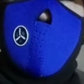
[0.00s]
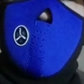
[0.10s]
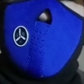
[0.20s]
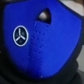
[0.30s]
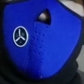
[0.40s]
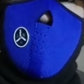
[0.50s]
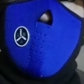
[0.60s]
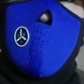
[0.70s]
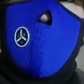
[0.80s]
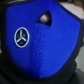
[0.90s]
it's at
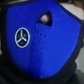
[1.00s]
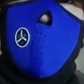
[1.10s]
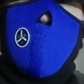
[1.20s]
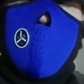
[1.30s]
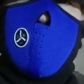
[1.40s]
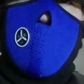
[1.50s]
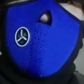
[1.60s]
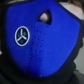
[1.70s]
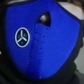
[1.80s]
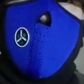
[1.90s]
the
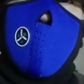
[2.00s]
main